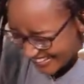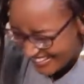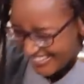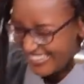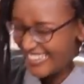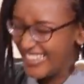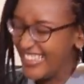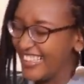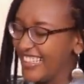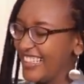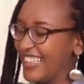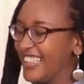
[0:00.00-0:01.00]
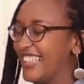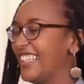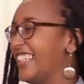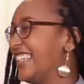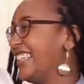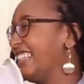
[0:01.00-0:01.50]

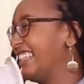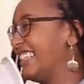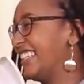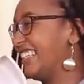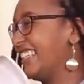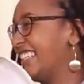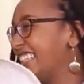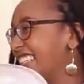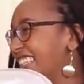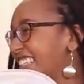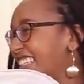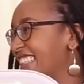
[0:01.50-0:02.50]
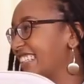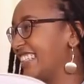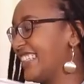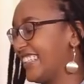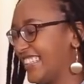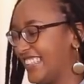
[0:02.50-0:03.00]

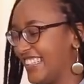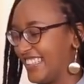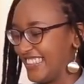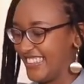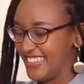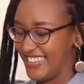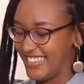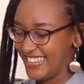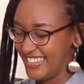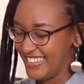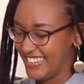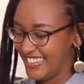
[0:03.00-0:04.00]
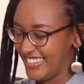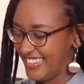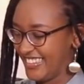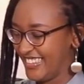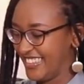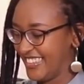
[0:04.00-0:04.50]

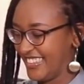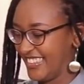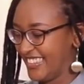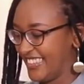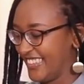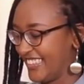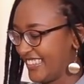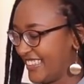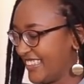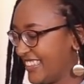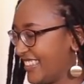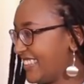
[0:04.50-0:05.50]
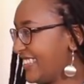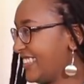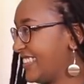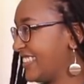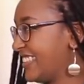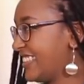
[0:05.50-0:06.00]

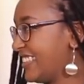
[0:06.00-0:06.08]
[no speech]